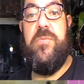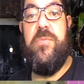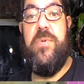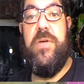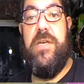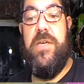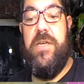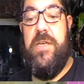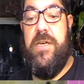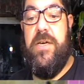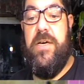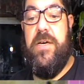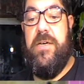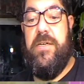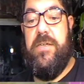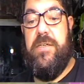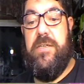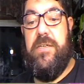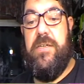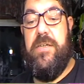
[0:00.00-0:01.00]
to be uh,
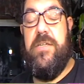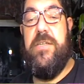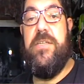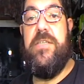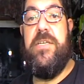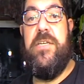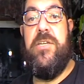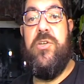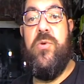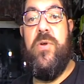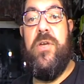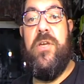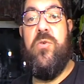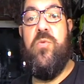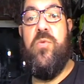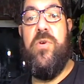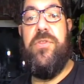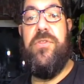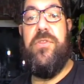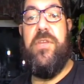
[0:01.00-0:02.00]

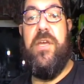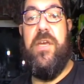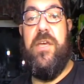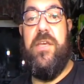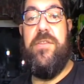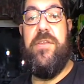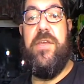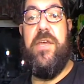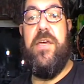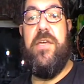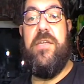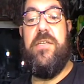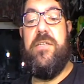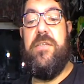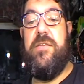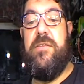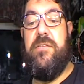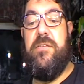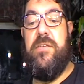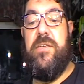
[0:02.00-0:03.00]
continuing with the Heathkit,
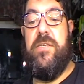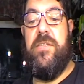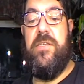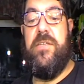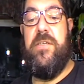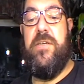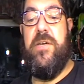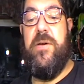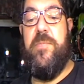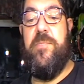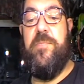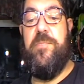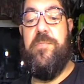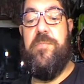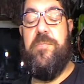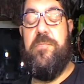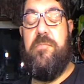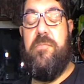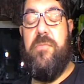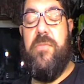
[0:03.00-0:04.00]
the um,